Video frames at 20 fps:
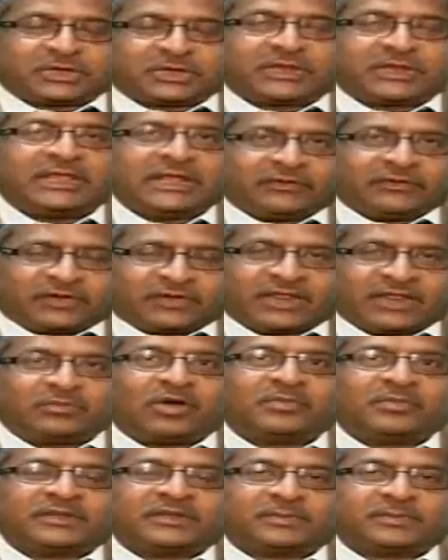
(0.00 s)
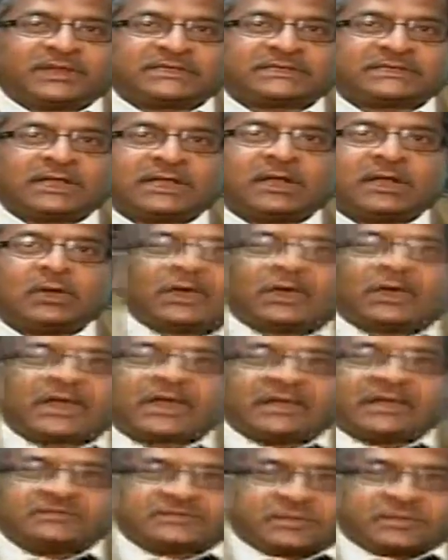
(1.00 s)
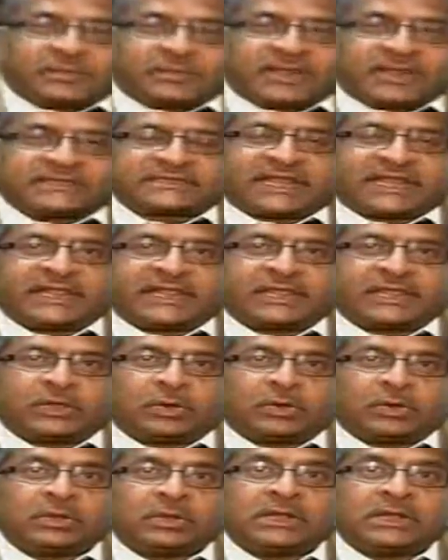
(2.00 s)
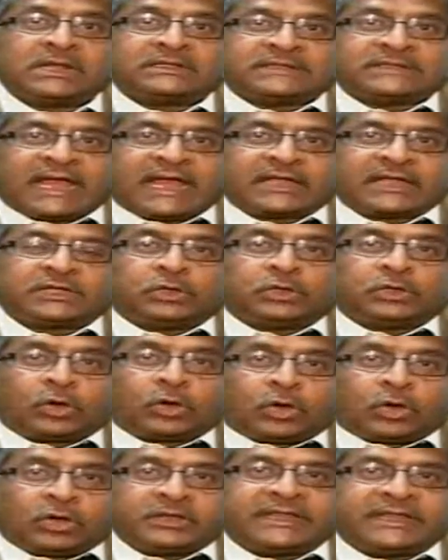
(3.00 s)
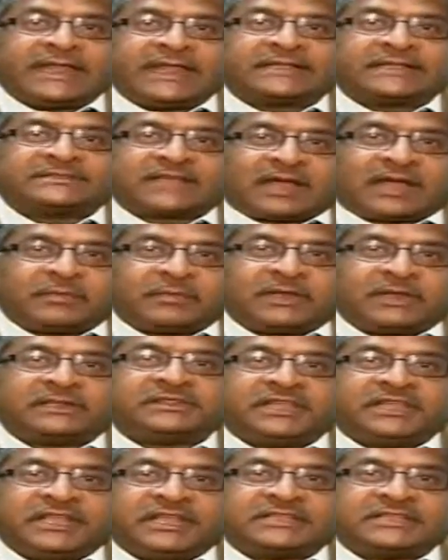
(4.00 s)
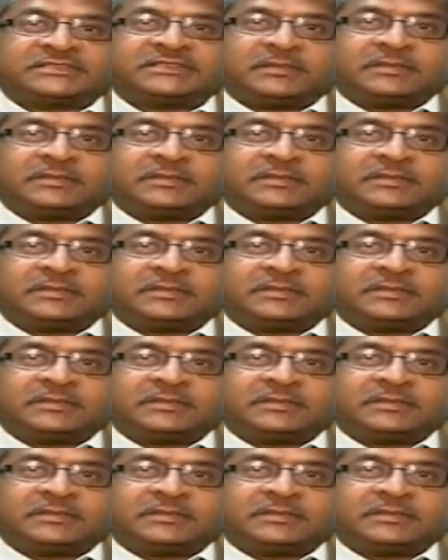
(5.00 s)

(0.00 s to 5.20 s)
sorry, for a moment, please. What I'm simply telling you, that don't examine these